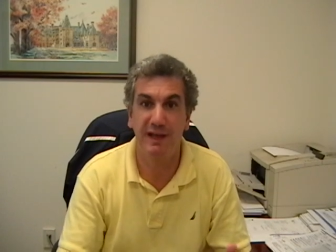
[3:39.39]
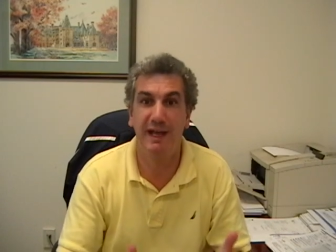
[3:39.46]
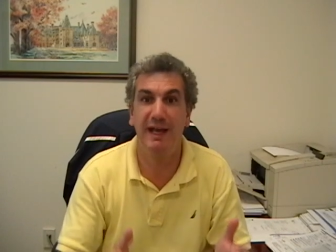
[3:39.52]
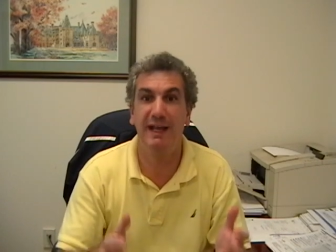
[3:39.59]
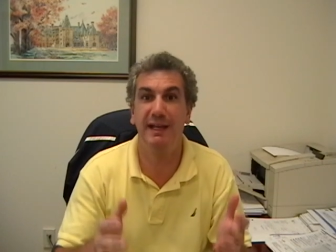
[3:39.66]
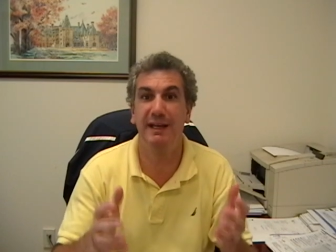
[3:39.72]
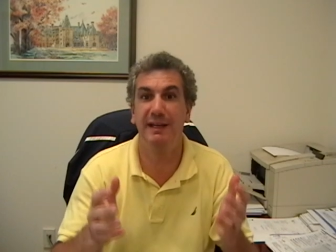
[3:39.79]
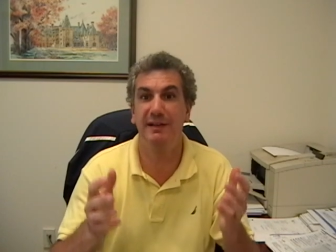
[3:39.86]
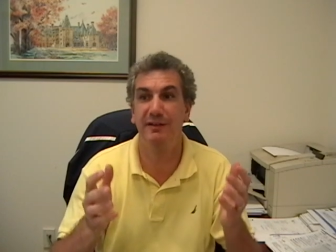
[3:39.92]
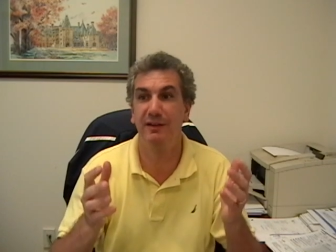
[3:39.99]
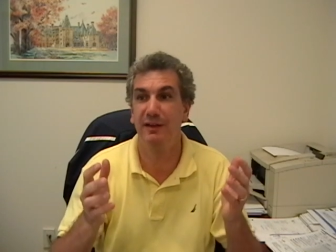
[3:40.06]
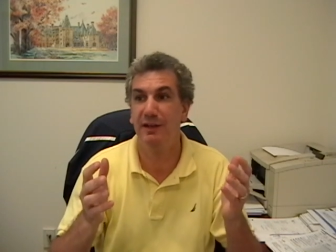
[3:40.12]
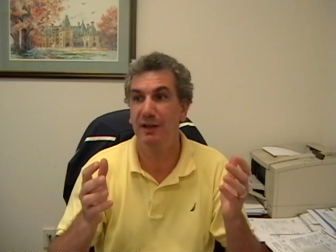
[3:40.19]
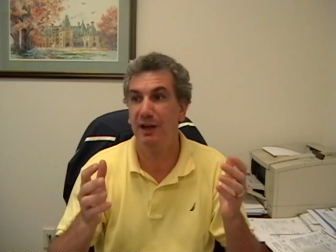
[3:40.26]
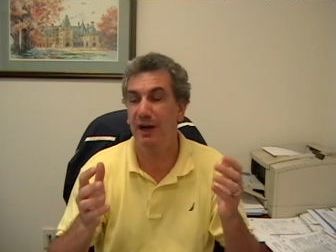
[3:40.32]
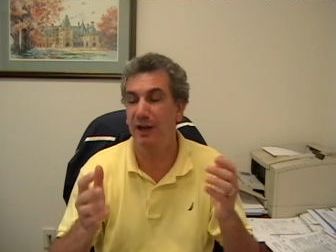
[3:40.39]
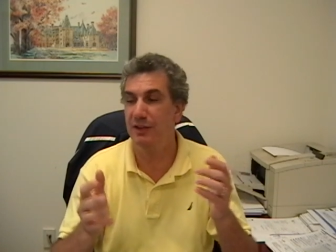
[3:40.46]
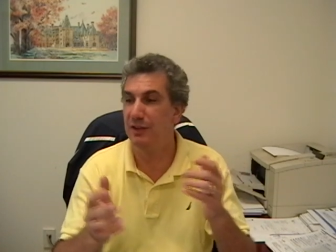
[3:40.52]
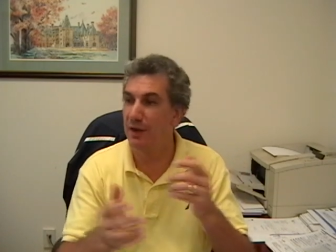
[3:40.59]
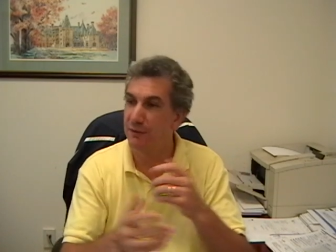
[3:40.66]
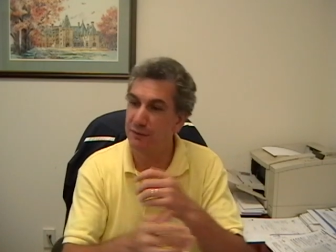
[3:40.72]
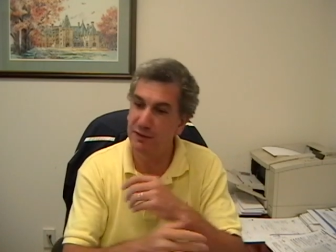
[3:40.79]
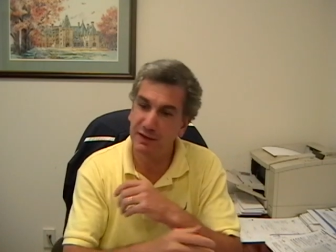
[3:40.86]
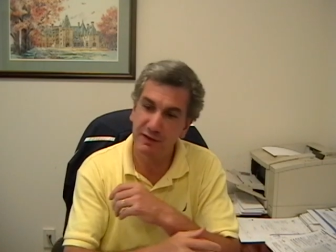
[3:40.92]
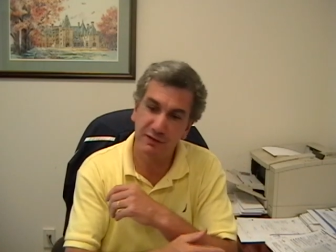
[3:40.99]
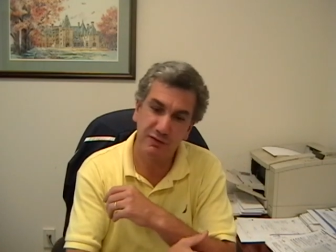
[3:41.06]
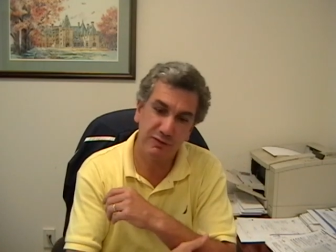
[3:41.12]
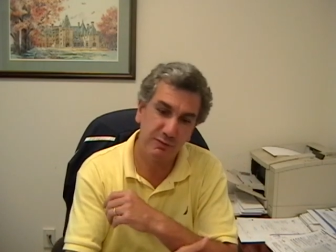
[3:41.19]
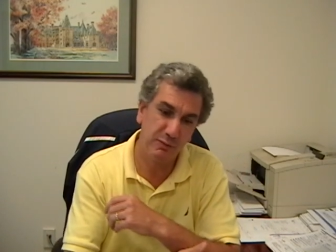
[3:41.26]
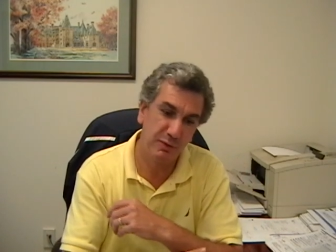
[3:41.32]
And enough of
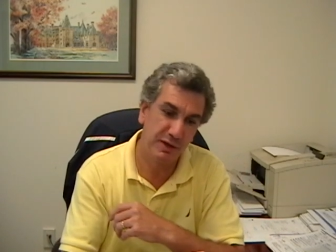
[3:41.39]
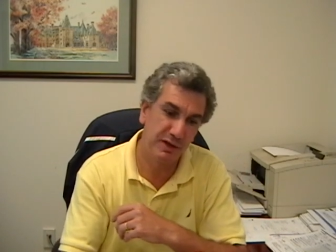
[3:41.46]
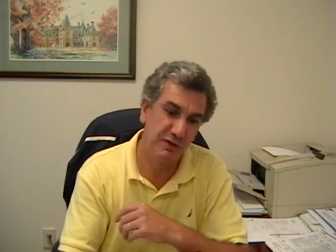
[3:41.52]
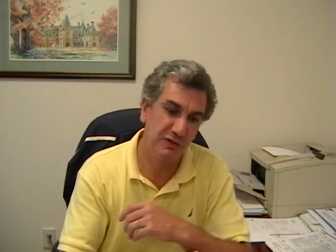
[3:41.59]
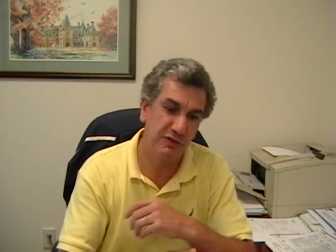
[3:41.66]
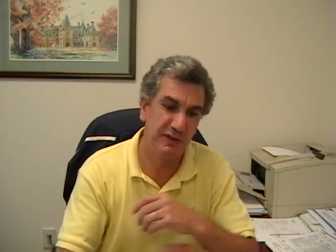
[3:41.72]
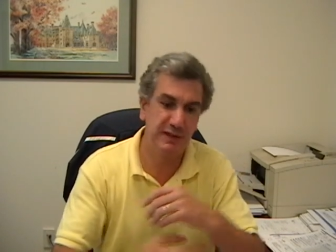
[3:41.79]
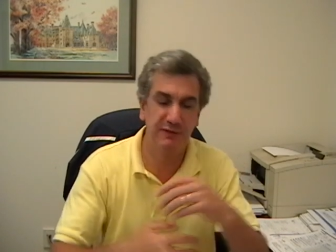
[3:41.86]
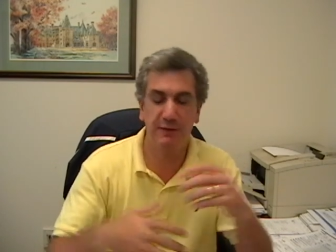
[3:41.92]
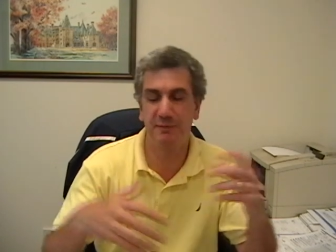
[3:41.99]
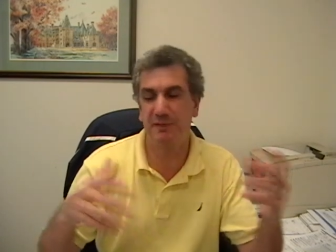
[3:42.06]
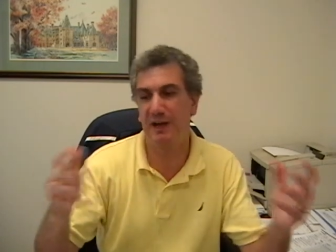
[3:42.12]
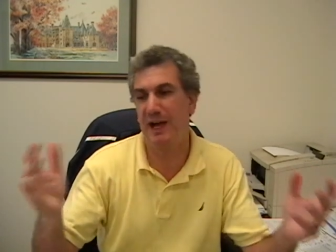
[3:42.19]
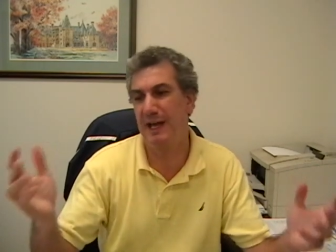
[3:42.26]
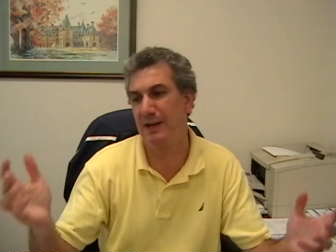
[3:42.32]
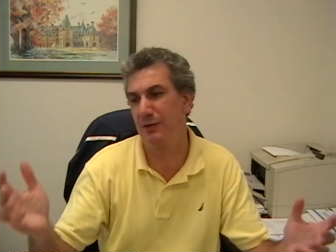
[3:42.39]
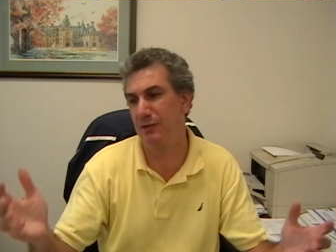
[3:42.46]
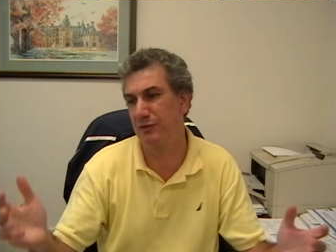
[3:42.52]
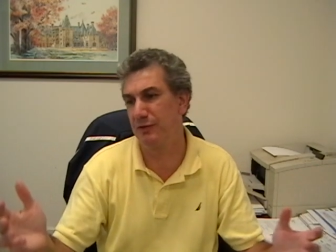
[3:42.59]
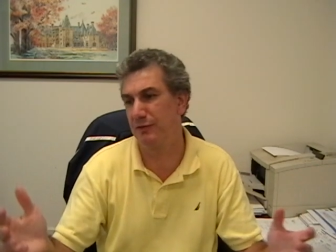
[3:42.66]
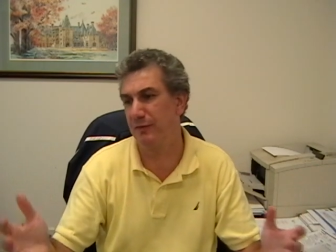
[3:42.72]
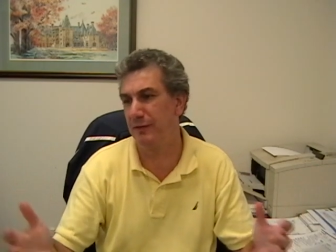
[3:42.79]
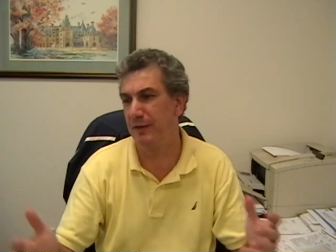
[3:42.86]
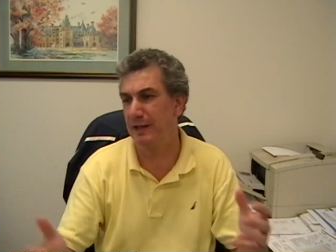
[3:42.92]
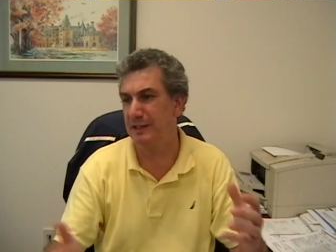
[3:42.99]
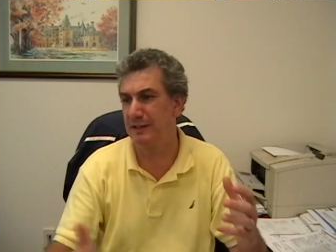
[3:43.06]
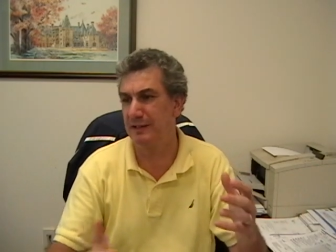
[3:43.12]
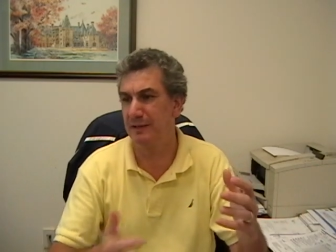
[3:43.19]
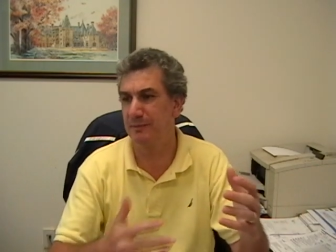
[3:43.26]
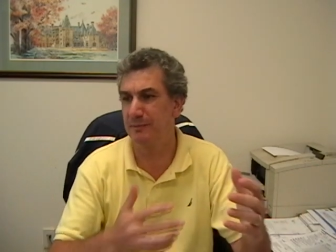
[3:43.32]
this, we're going to just give up titles to
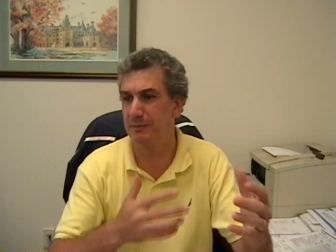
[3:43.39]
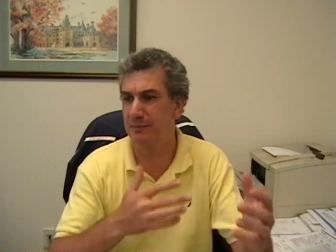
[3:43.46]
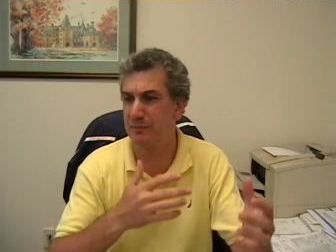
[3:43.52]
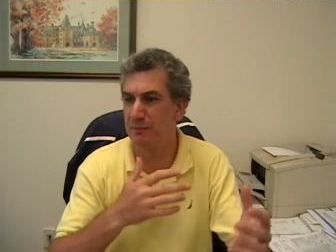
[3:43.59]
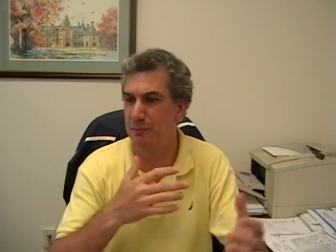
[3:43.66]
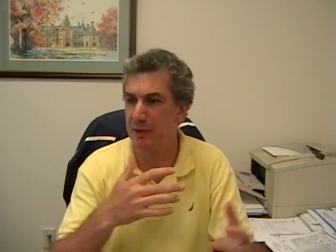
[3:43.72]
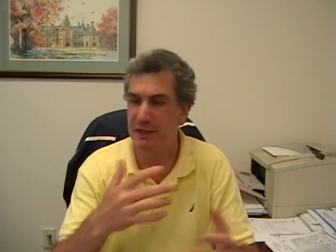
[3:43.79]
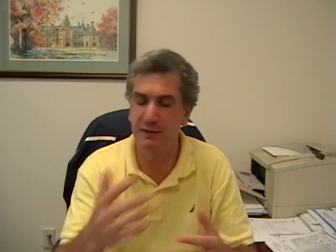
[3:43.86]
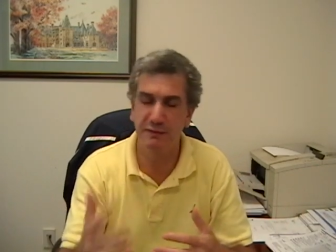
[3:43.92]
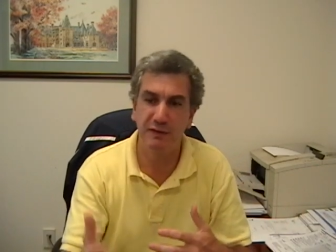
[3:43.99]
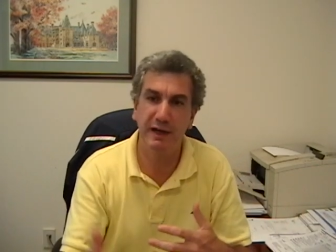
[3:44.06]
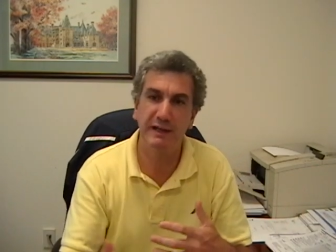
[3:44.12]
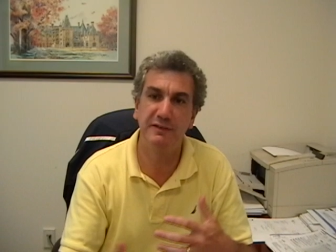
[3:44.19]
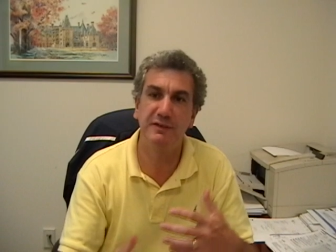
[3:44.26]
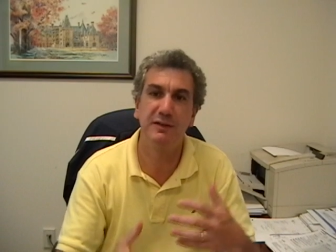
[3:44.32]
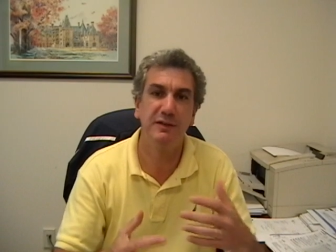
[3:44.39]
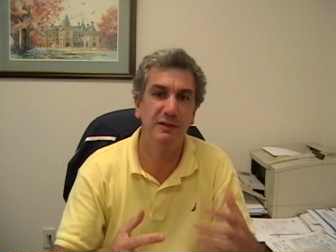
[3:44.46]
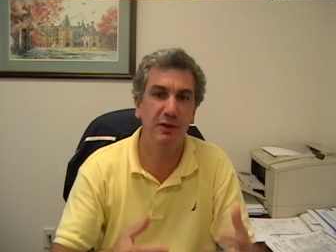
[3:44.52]
fight the money fights.